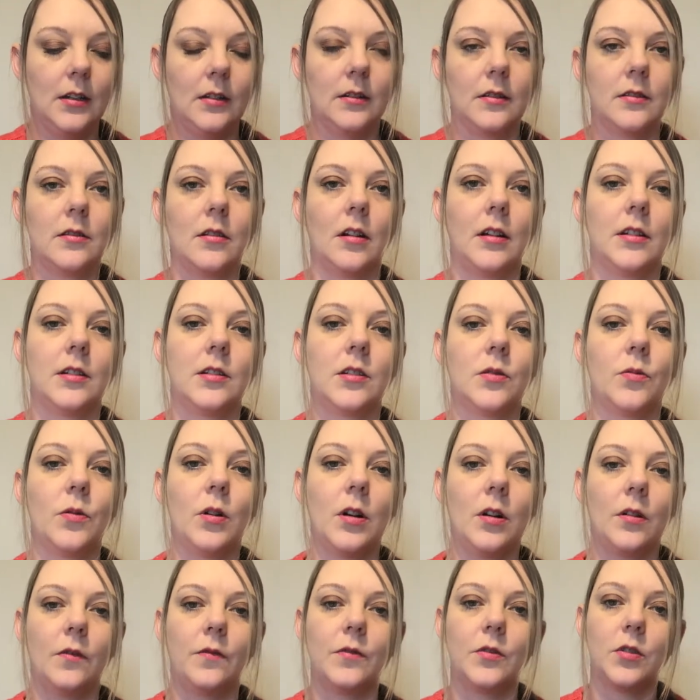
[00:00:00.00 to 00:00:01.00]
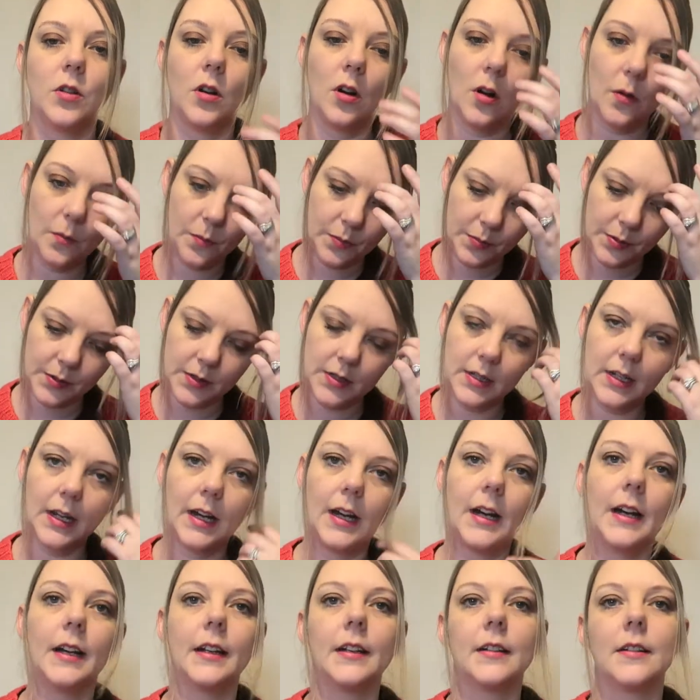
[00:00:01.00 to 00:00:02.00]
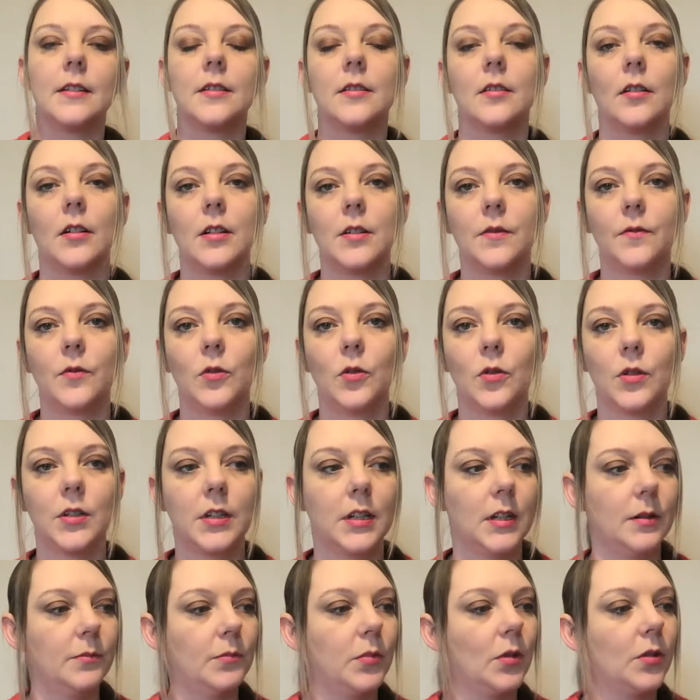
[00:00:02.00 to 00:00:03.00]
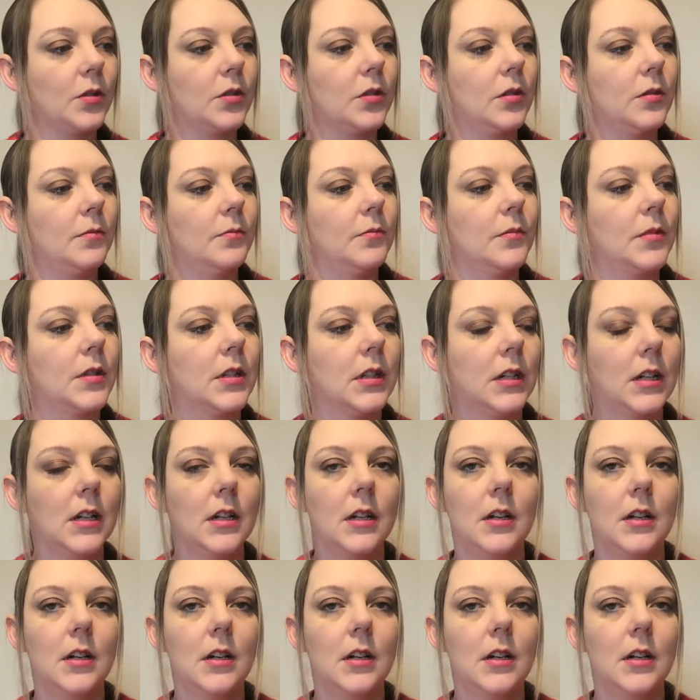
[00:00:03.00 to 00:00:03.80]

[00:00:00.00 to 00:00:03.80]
size 12 tops and size 14 bottoms,